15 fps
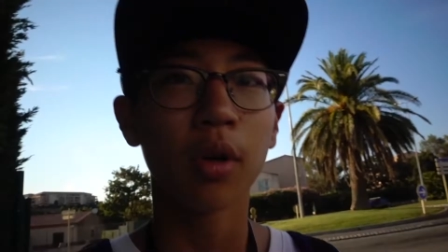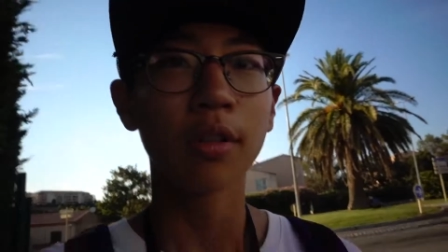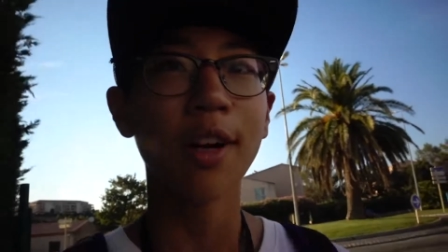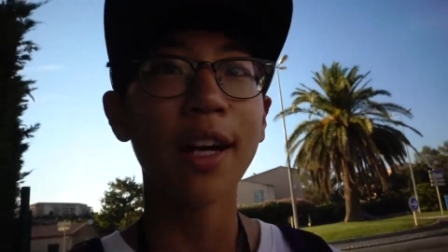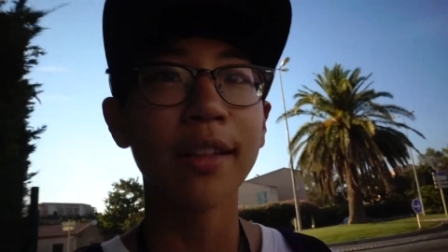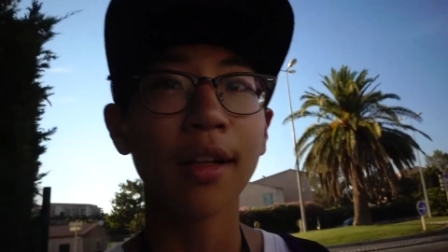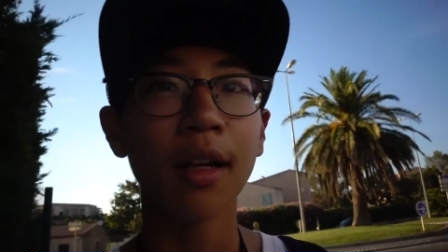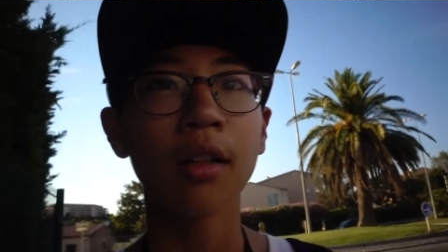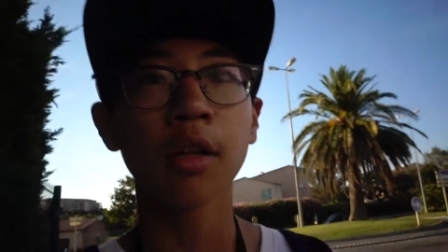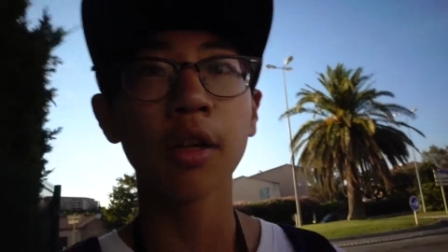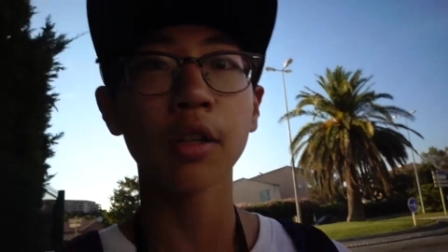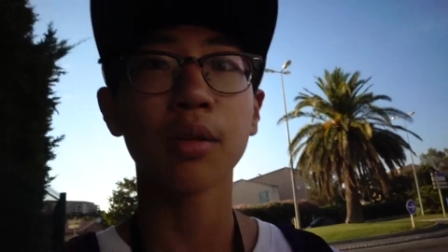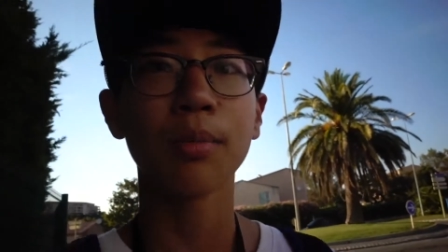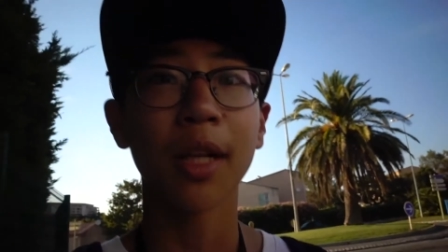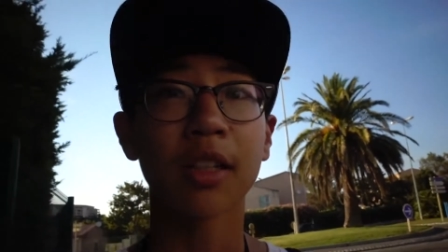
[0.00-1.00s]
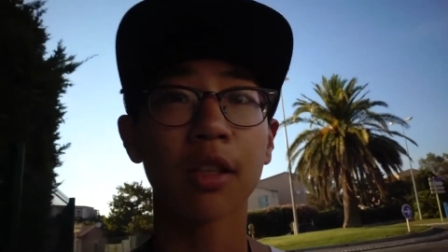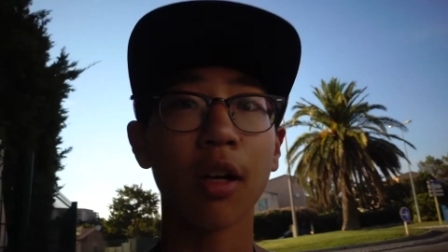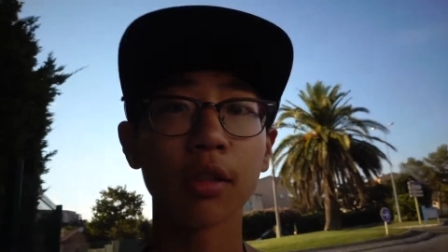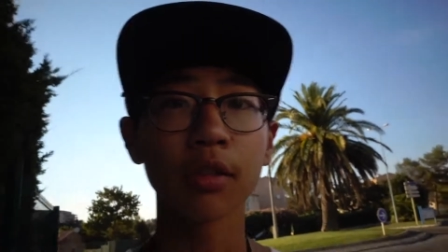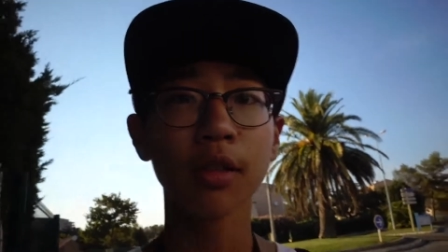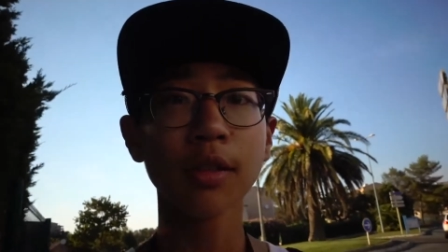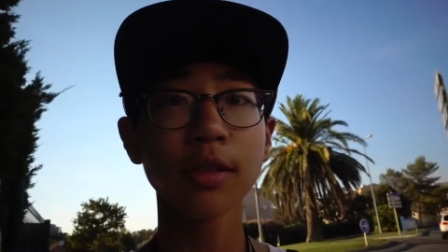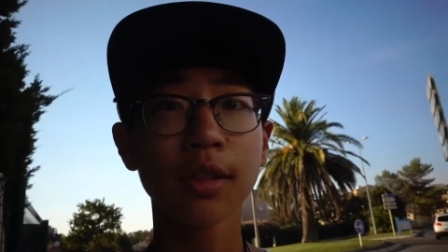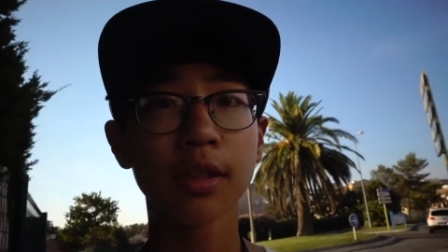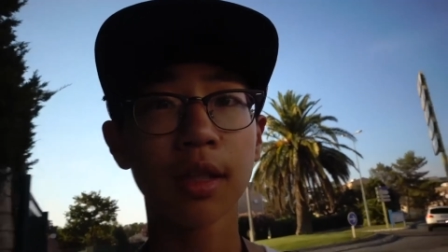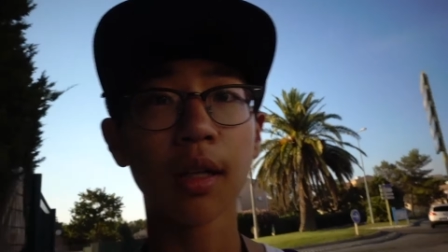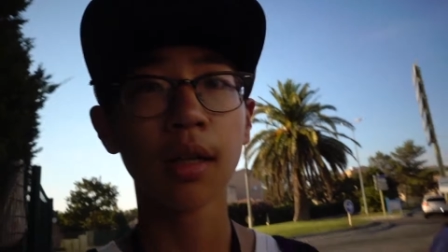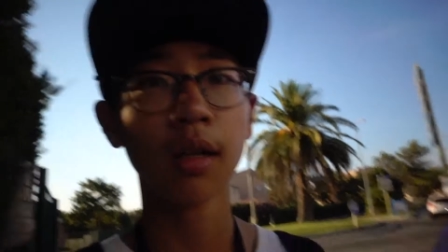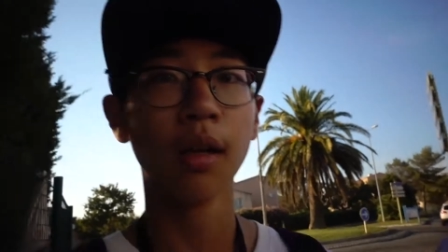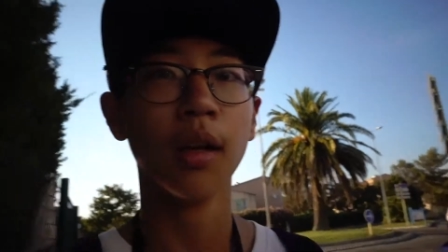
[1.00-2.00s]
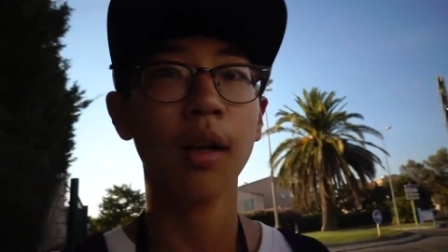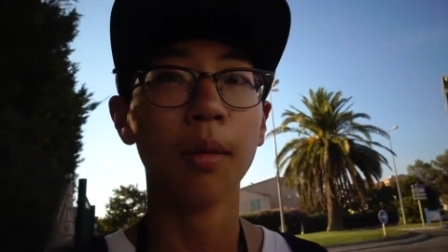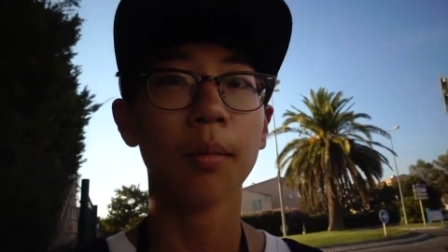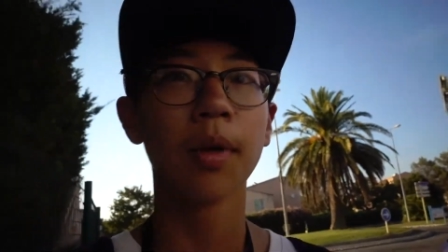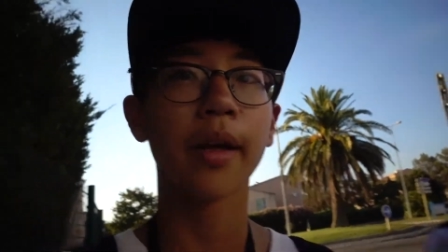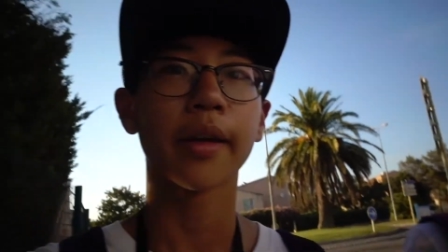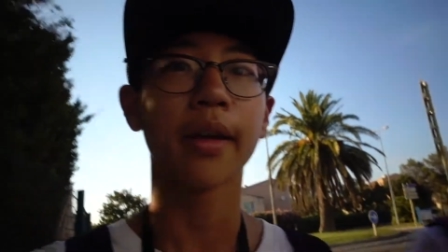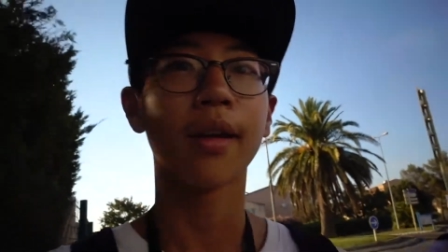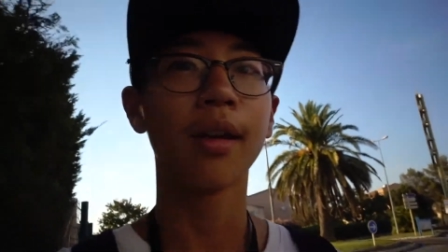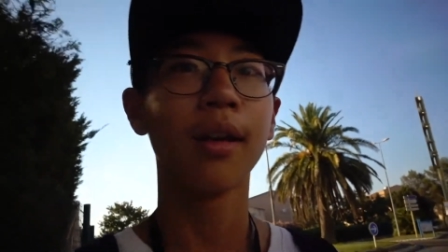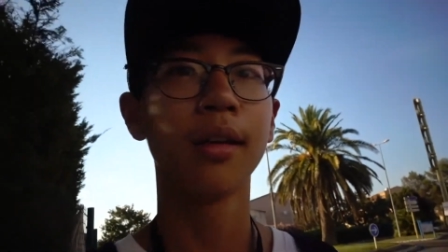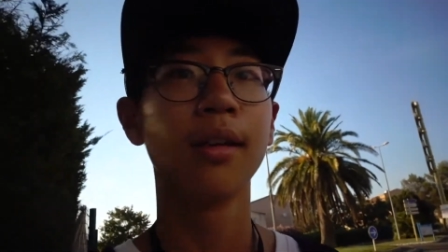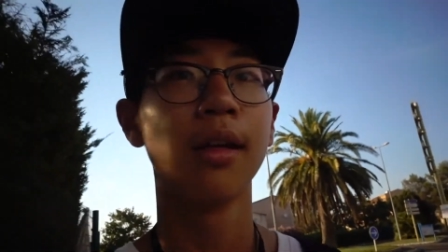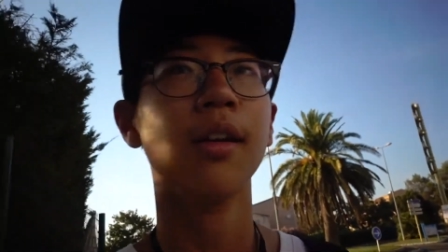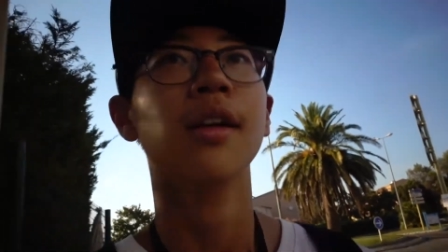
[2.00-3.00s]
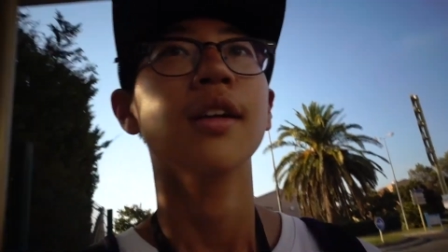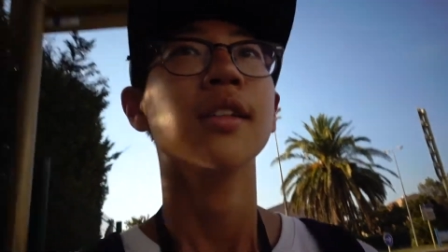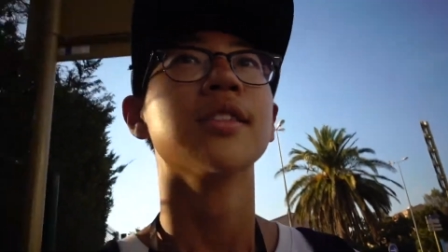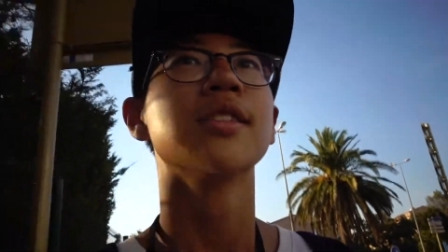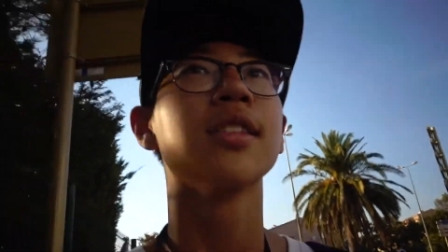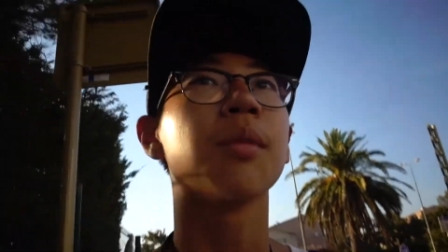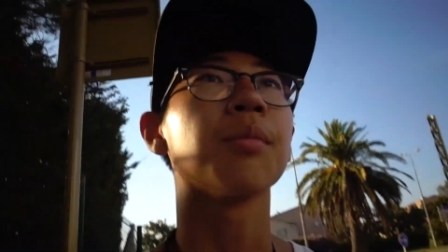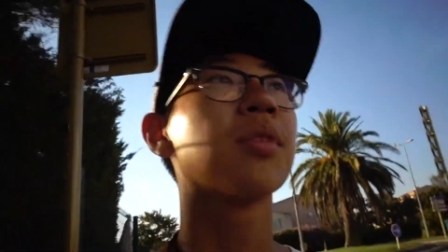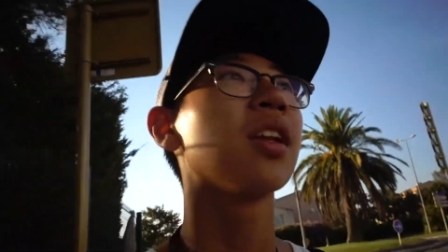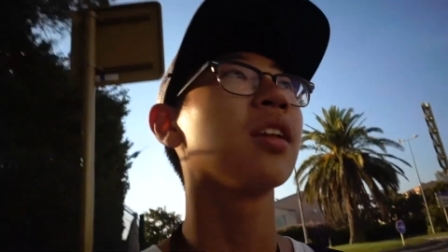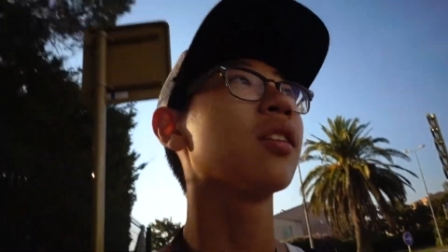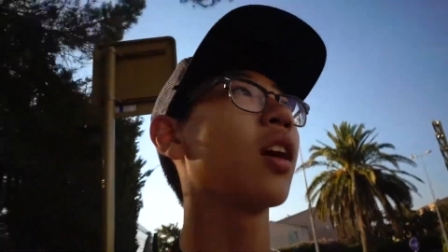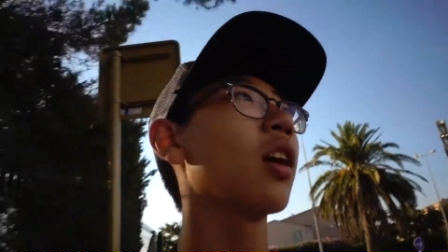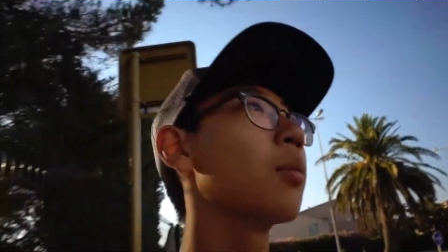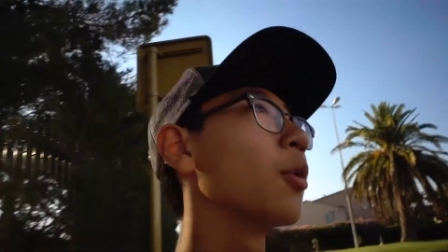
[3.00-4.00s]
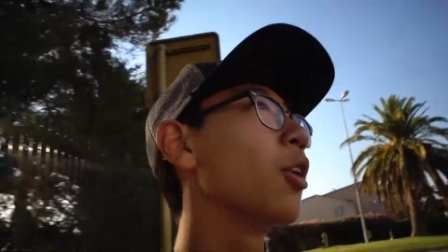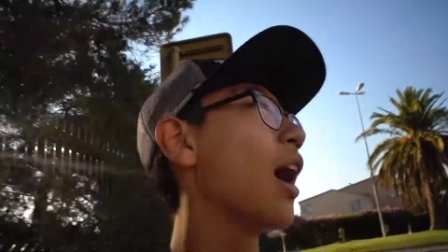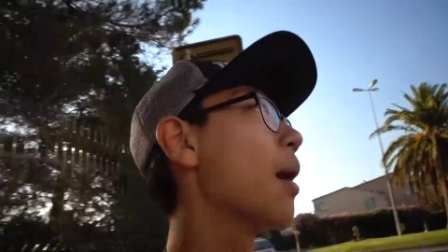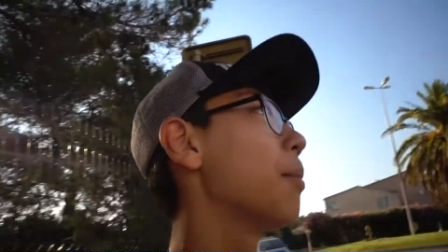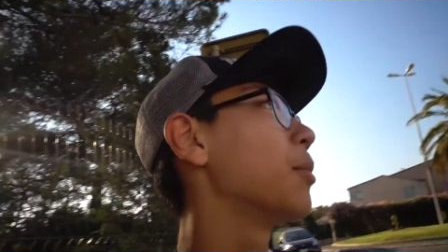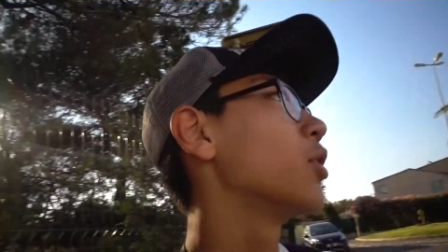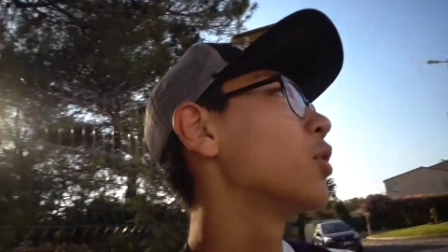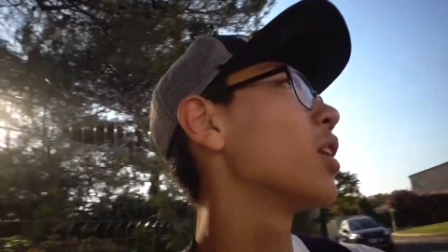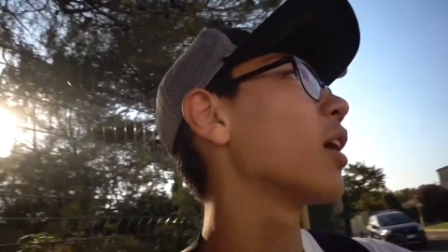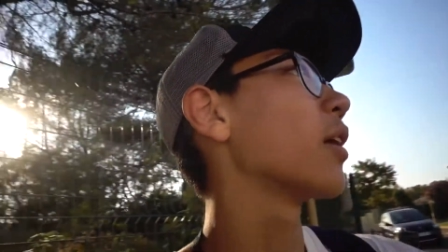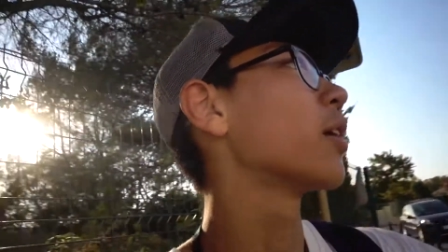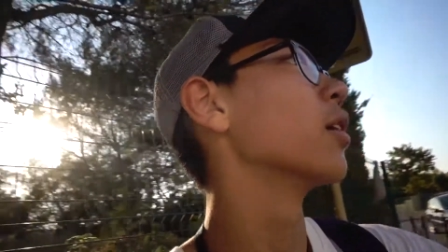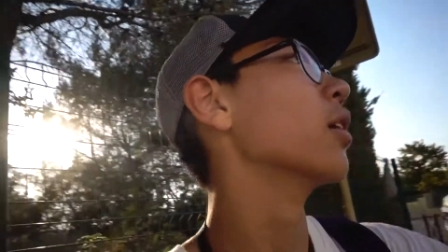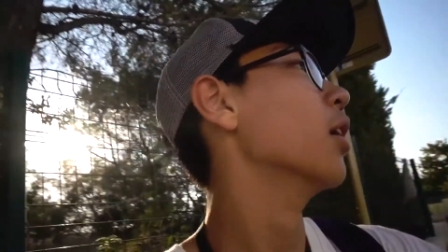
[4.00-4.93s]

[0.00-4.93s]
We're right now going to McDonald's. Like something terrible happened. Like